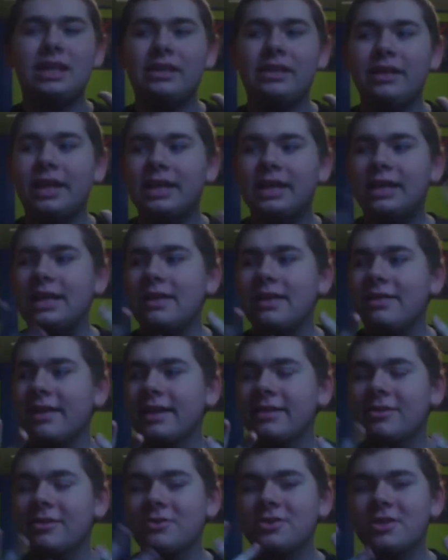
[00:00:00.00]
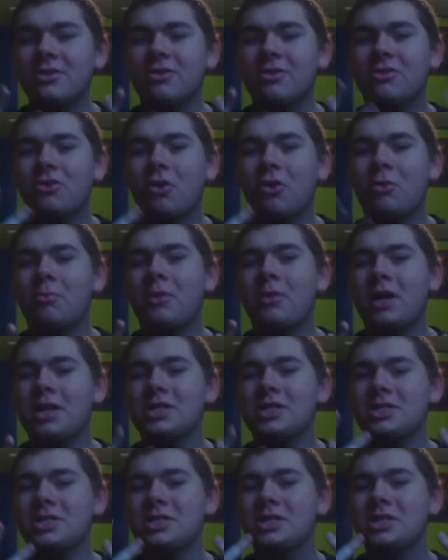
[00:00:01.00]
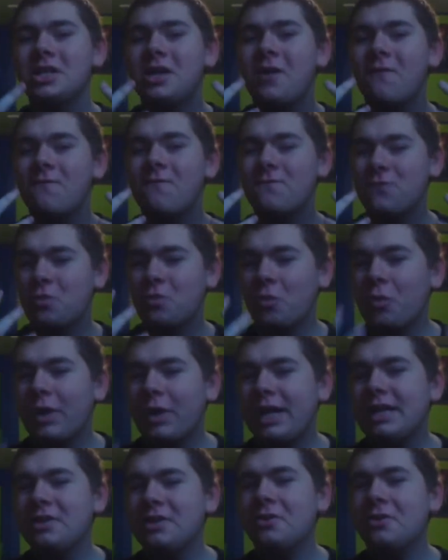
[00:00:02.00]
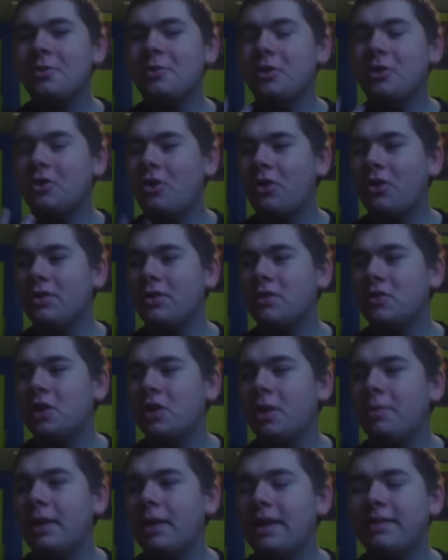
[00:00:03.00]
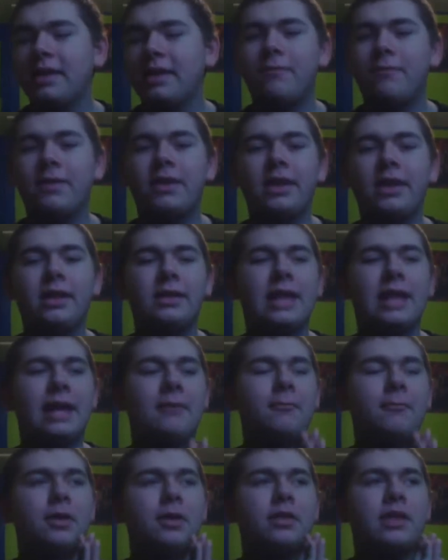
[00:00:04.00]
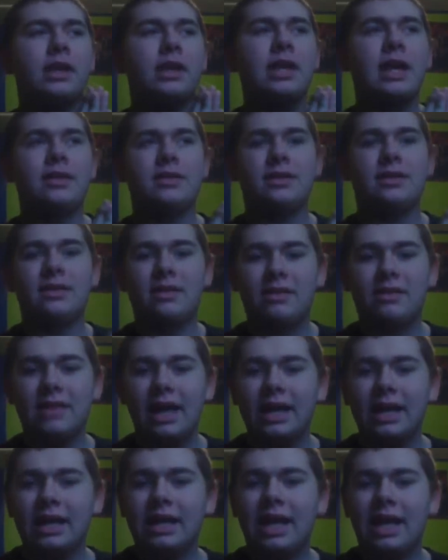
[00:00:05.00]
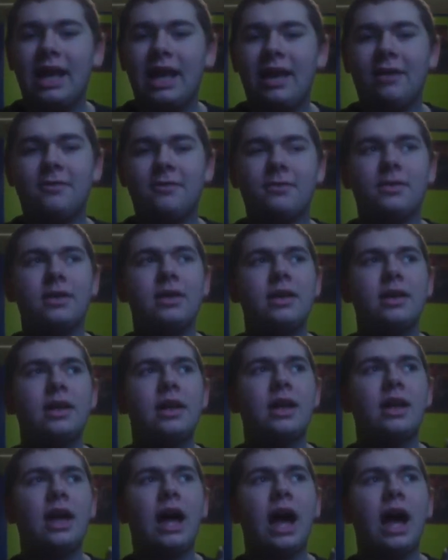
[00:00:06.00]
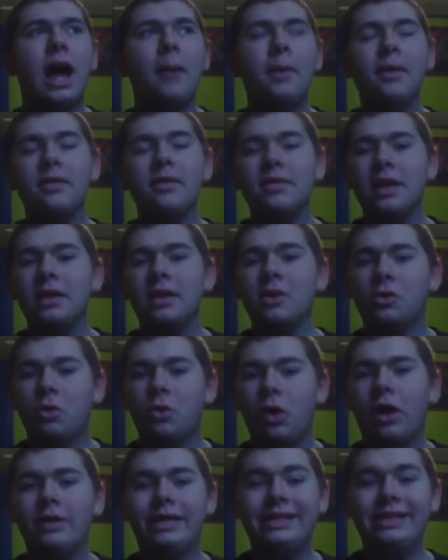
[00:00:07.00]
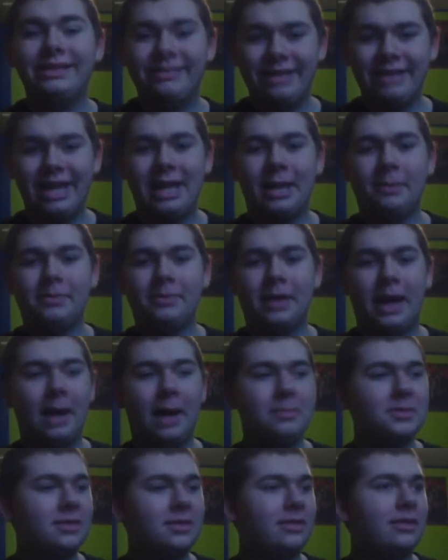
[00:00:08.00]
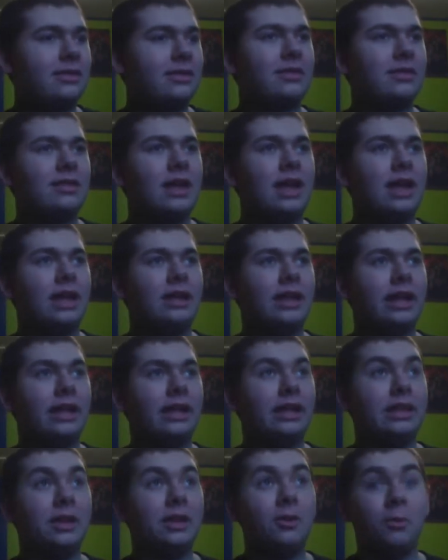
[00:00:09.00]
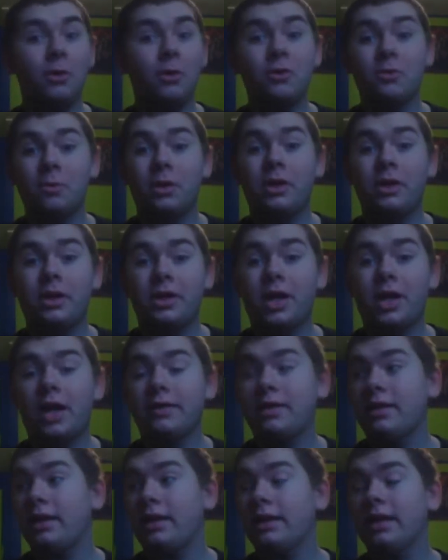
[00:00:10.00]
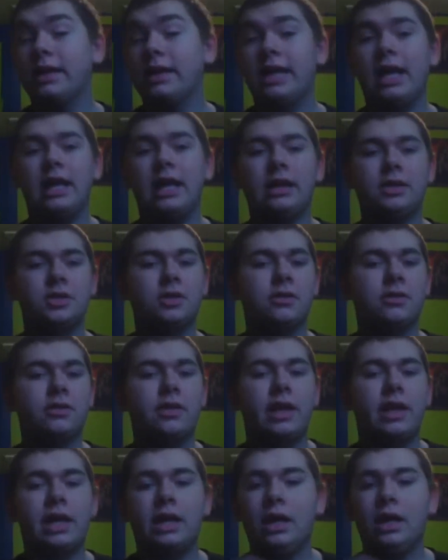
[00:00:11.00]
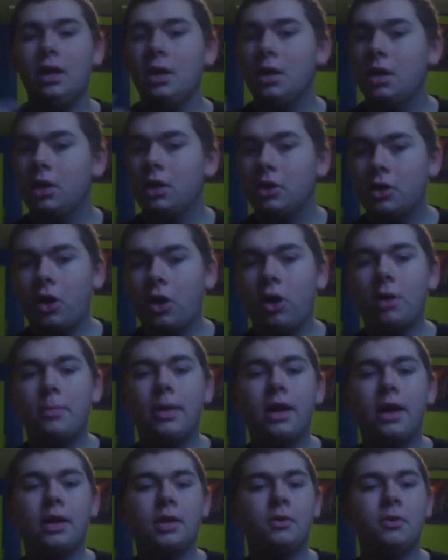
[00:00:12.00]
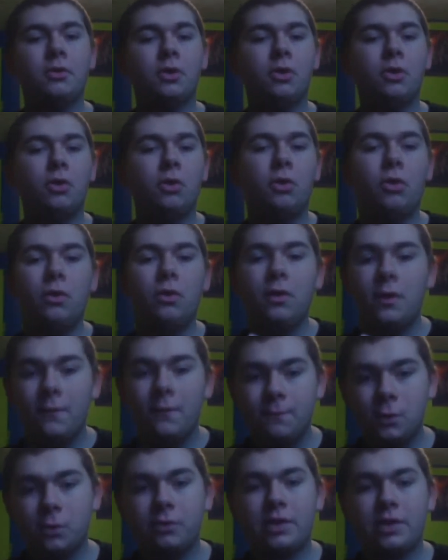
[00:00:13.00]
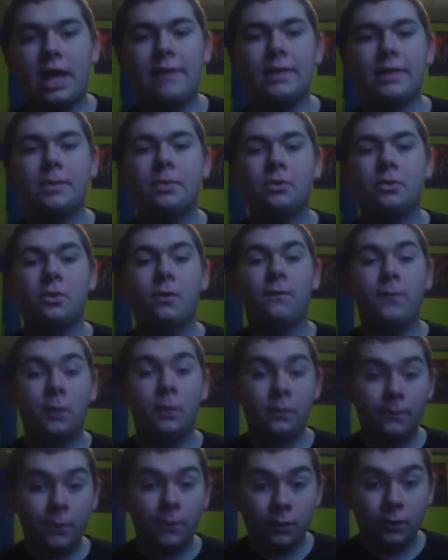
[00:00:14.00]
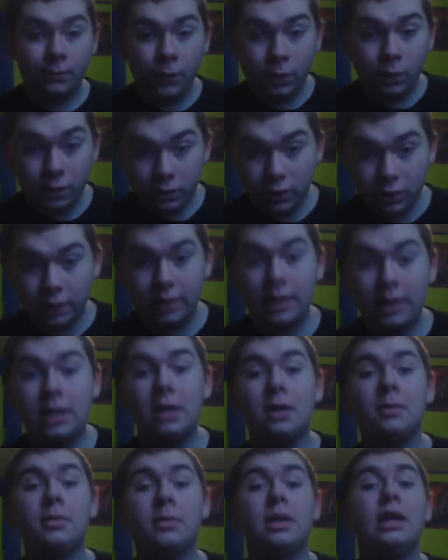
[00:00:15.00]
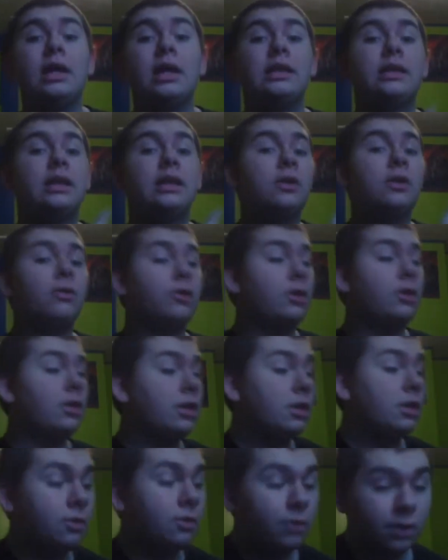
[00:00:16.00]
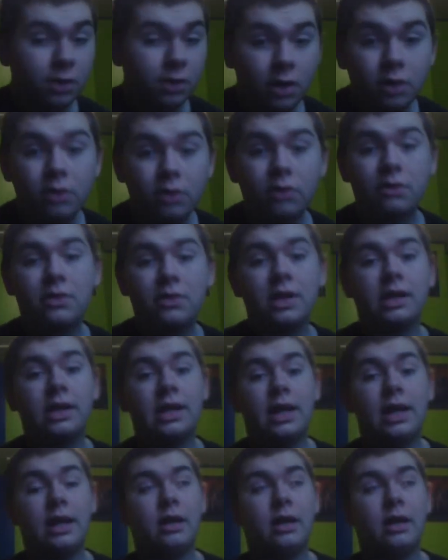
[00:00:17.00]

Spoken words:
like, it's like there's just so much freedom and all this stuff. And I think feeling like that once they got to the second half, I'm not saying the quality dipped. I'm just saying, like, there was really good content. Like, again, just like Garterbelt, there was a whole first half episode focused on him. Then there was a second